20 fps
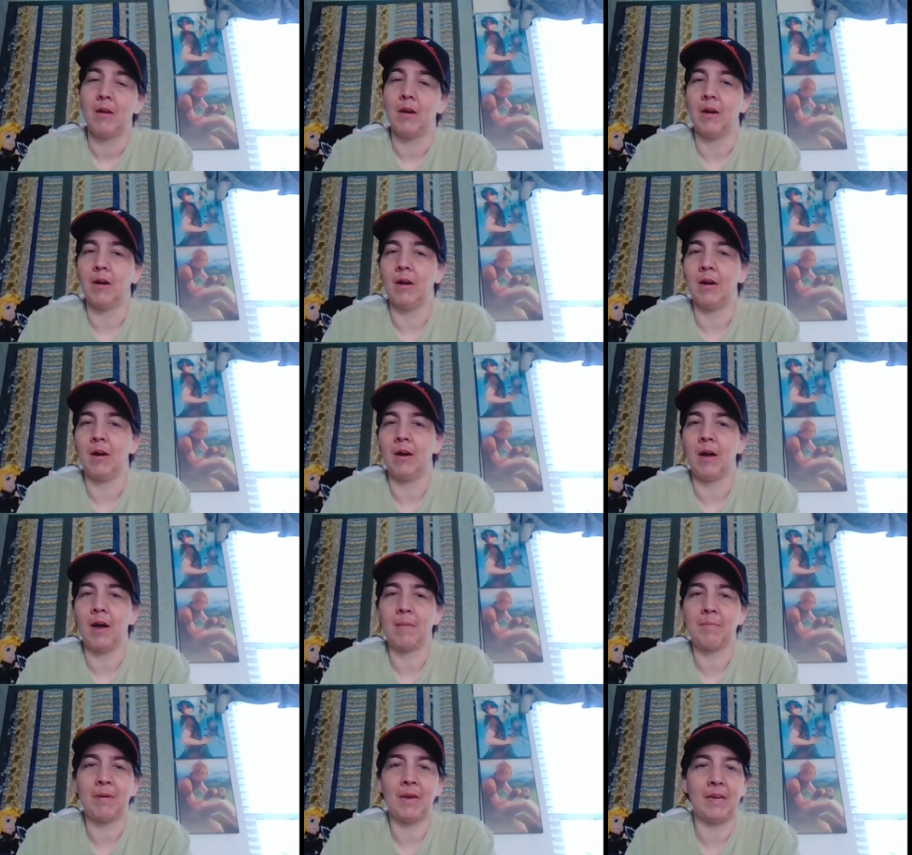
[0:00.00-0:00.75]

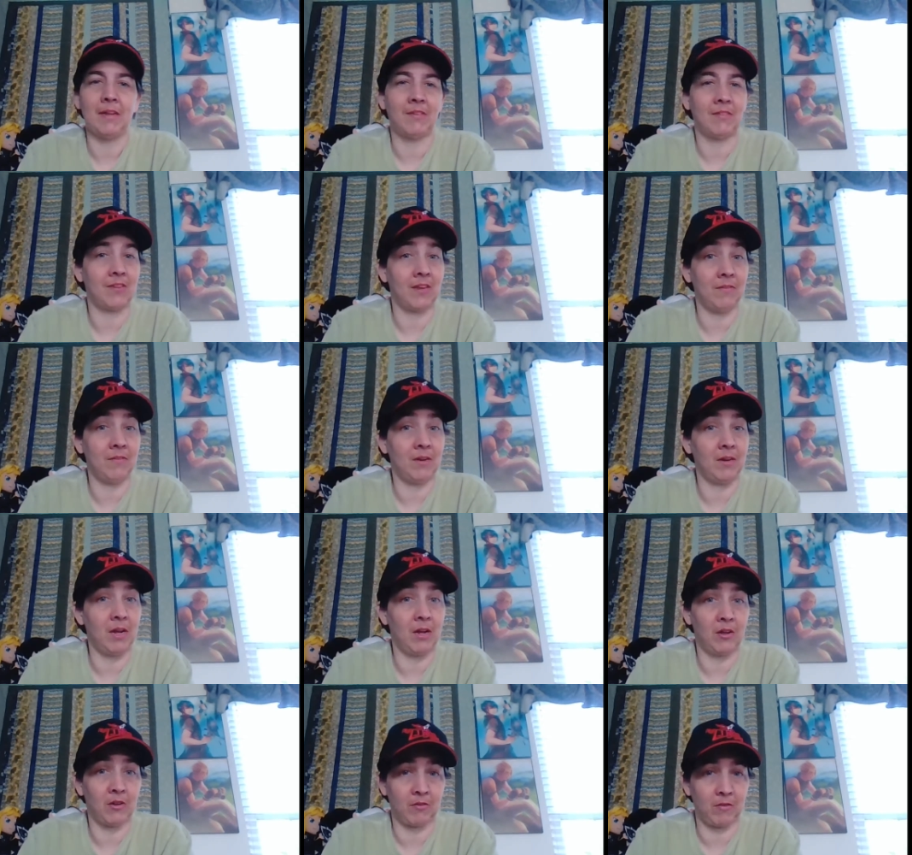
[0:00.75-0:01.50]
I paid
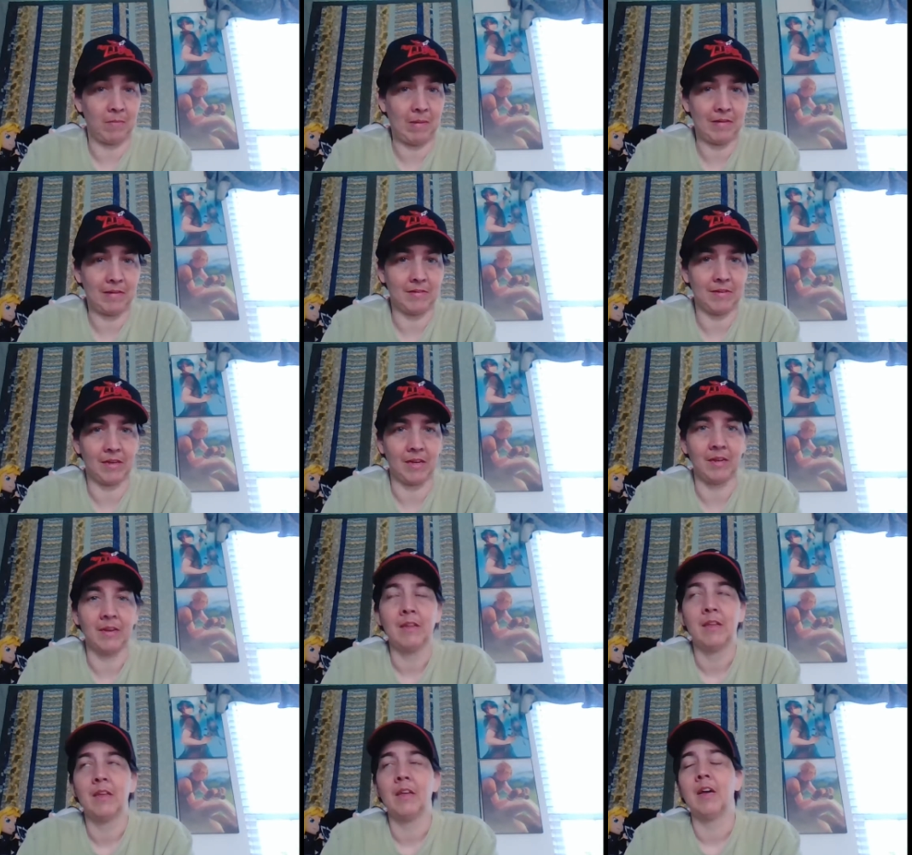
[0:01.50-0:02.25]
$70 for my
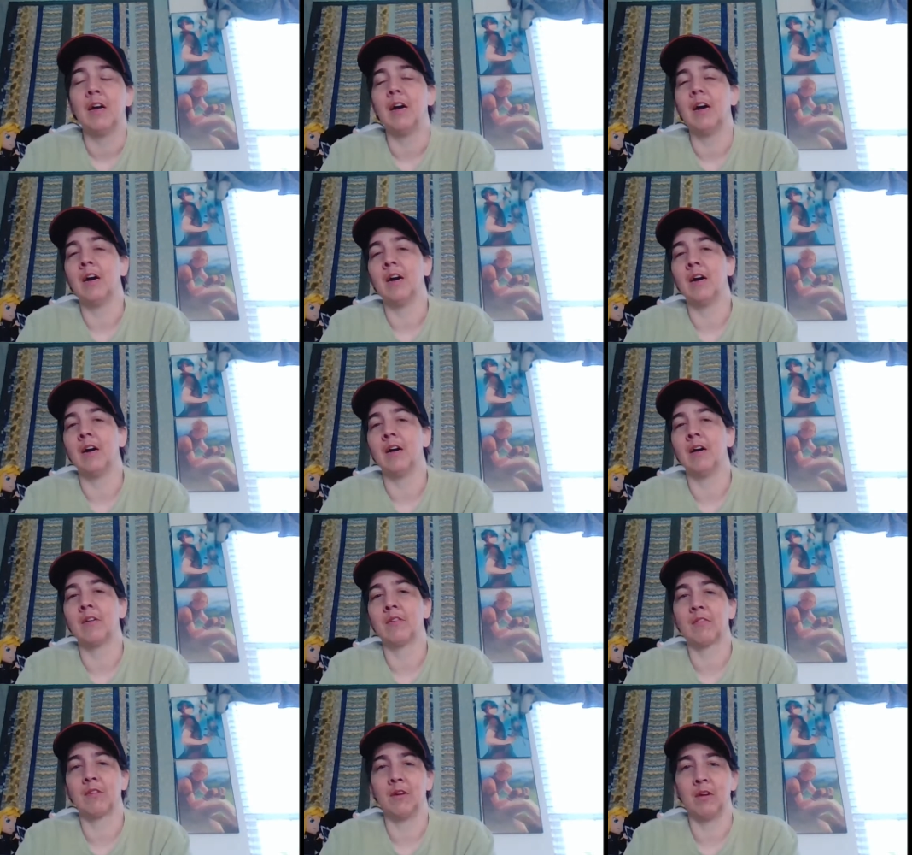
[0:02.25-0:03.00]
ticket.
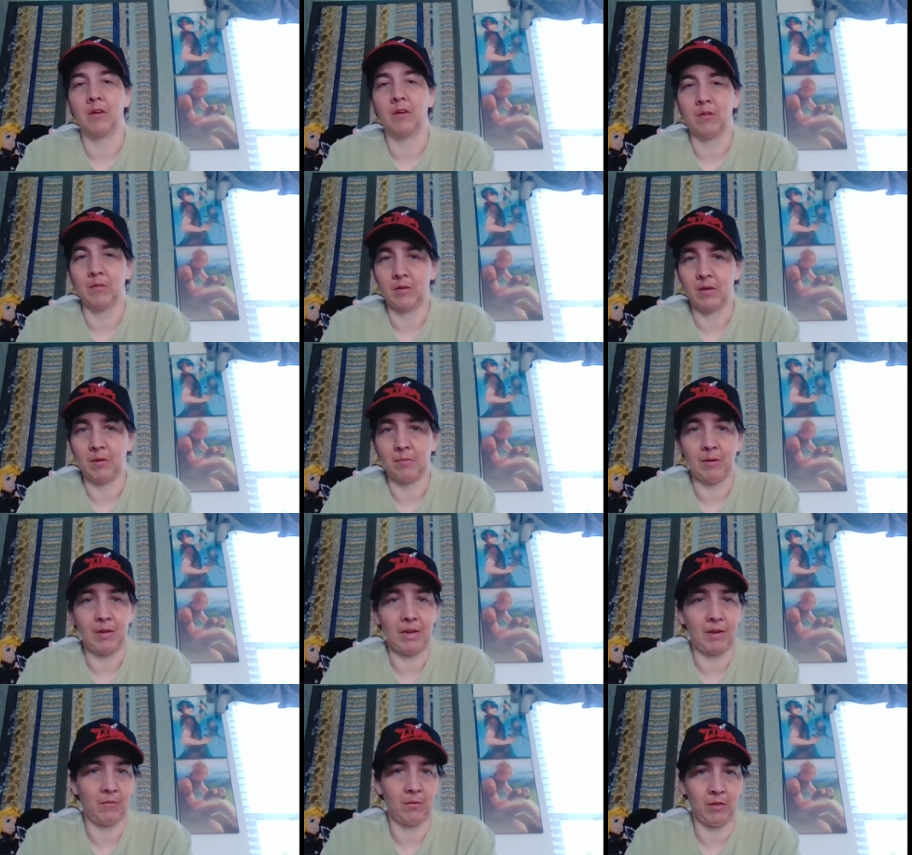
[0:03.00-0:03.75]
And
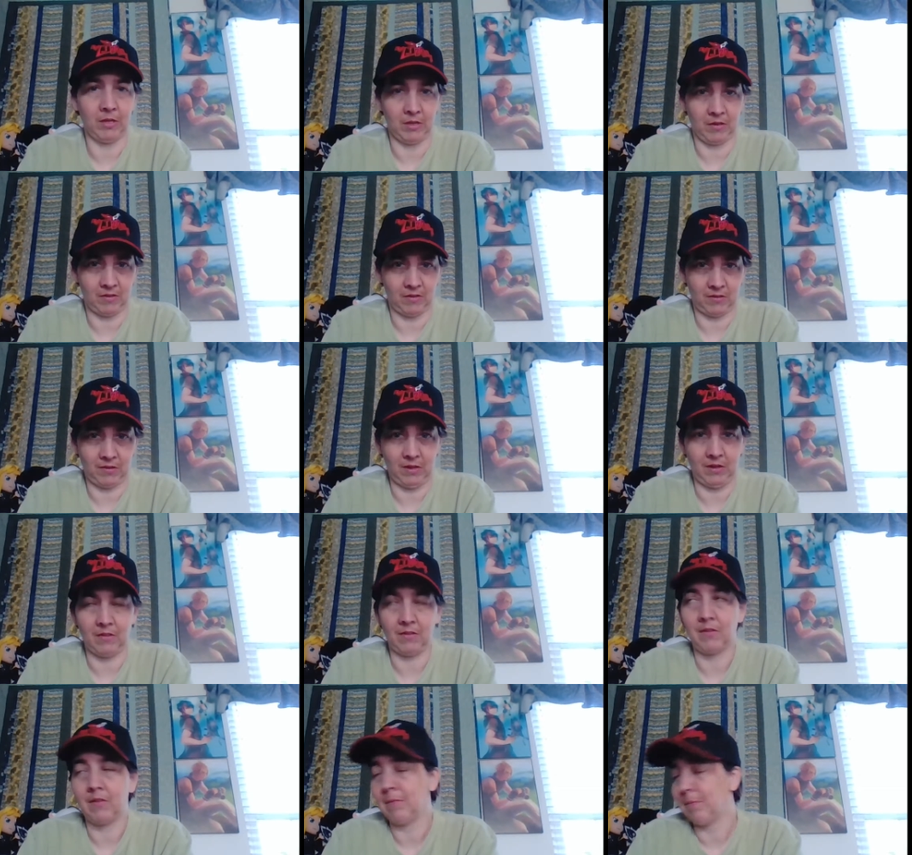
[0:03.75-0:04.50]
we had really good
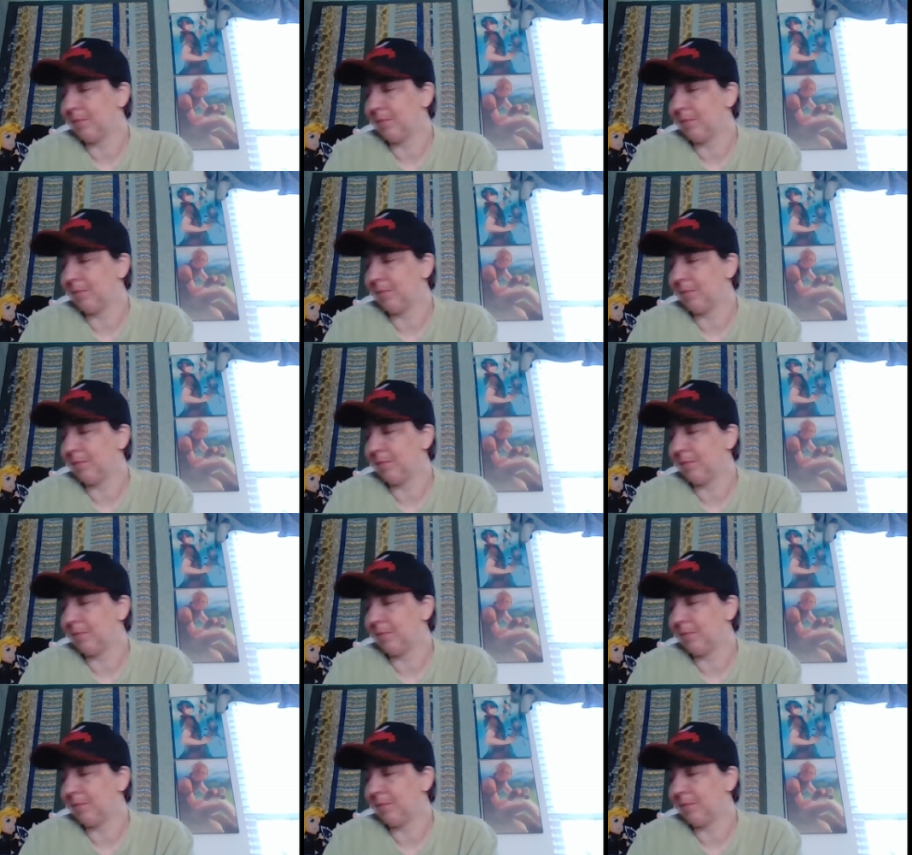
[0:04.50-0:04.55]
seats.